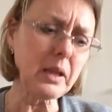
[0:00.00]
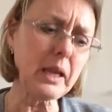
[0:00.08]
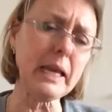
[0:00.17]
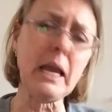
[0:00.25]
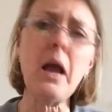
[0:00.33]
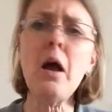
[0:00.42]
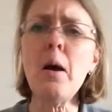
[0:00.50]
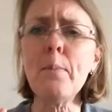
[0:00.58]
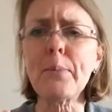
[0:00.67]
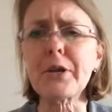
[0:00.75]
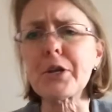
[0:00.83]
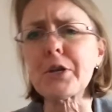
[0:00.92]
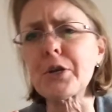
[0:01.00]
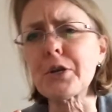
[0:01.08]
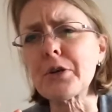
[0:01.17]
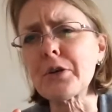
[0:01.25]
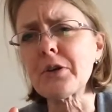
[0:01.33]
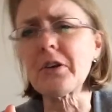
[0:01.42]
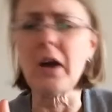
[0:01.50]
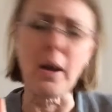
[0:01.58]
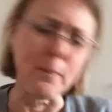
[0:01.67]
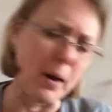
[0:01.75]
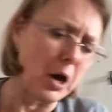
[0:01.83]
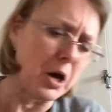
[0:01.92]
He purred,
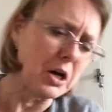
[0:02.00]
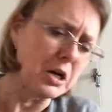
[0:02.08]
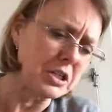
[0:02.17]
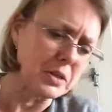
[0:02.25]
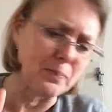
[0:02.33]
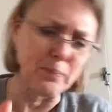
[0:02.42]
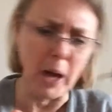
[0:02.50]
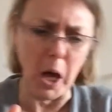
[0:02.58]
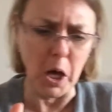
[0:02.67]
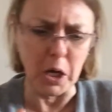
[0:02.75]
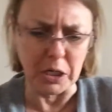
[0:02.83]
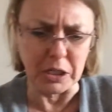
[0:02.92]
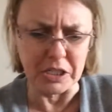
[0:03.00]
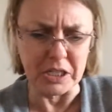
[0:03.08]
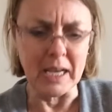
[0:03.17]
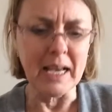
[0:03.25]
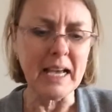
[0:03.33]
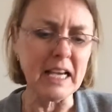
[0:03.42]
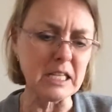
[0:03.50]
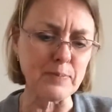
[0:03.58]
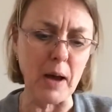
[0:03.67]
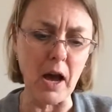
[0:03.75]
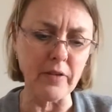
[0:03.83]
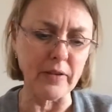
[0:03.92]
purred and purred. His
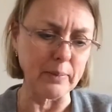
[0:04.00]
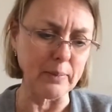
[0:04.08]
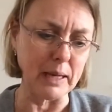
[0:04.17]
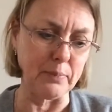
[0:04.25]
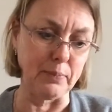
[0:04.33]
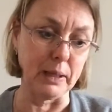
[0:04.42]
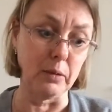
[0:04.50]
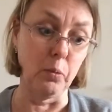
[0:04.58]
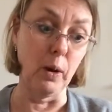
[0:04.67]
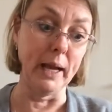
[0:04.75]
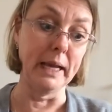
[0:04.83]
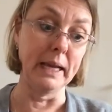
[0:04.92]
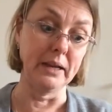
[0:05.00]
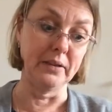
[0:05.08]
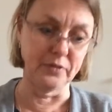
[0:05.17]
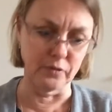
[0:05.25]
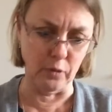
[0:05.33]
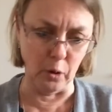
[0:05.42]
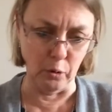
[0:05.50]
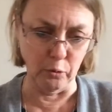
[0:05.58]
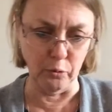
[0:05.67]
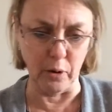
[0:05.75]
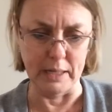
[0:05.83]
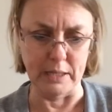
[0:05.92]
purring made big waves roll
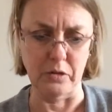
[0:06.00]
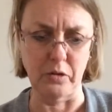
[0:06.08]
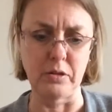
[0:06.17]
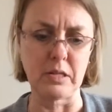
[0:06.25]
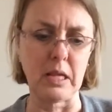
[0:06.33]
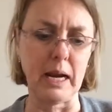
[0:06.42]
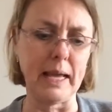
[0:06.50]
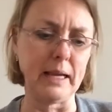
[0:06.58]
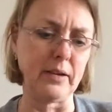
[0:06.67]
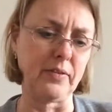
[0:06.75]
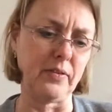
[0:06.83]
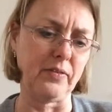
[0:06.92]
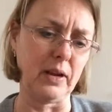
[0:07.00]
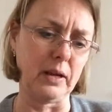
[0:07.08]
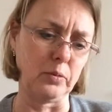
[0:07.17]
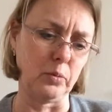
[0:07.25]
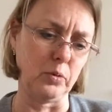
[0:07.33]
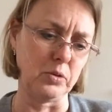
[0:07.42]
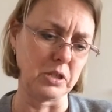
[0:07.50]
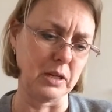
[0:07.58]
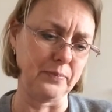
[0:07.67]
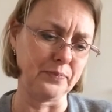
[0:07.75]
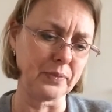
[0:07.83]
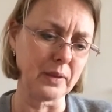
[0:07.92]
right across the lake of the floodwater.
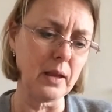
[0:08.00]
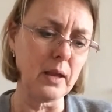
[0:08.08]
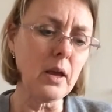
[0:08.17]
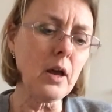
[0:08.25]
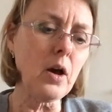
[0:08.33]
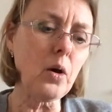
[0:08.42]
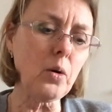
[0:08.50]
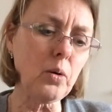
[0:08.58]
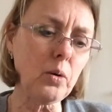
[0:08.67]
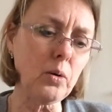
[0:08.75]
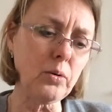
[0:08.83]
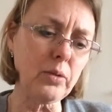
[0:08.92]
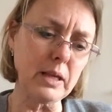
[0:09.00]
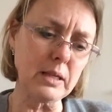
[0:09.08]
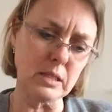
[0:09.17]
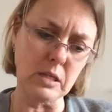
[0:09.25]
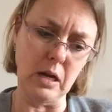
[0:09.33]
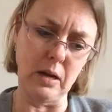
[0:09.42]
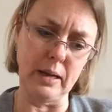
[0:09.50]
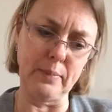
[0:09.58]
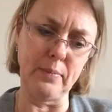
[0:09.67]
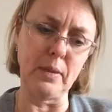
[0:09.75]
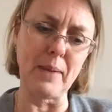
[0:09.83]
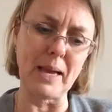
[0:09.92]
All this
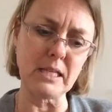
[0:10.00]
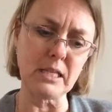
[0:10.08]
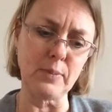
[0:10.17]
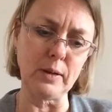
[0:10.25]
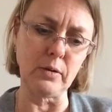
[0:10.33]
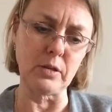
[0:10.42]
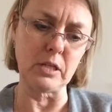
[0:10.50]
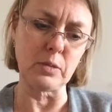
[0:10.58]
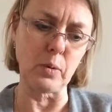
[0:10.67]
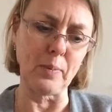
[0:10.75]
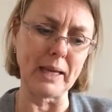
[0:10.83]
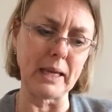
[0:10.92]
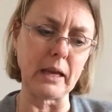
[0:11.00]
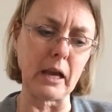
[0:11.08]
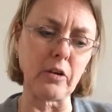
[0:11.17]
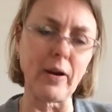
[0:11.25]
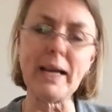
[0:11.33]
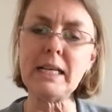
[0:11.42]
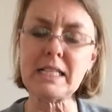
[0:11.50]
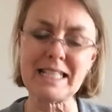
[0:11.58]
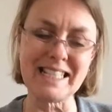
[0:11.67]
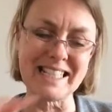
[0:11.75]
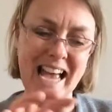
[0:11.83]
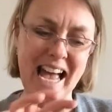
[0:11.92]
time the best builders were making a great
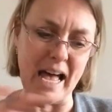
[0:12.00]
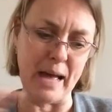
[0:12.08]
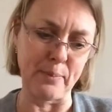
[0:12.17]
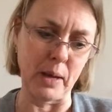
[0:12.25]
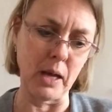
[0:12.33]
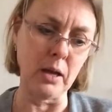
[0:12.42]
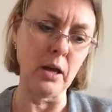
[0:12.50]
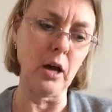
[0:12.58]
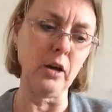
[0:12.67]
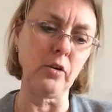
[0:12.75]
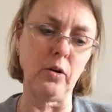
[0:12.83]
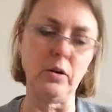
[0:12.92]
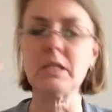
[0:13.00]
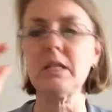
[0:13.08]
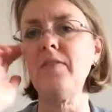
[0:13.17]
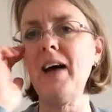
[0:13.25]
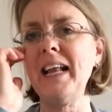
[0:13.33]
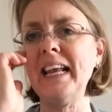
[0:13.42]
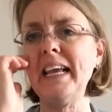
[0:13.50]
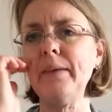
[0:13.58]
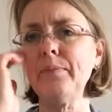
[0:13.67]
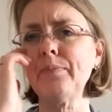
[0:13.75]
dam across the valley.